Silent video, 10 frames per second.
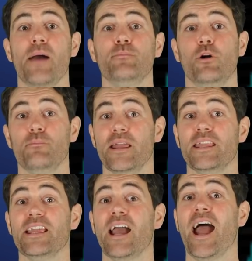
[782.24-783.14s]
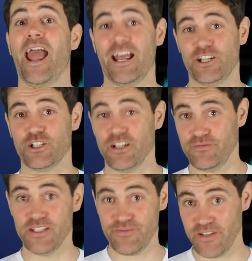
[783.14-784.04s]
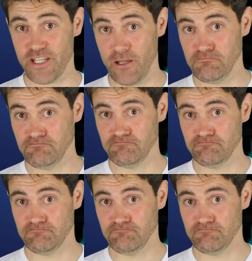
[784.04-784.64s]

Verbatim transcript: I am not making a hash of this video.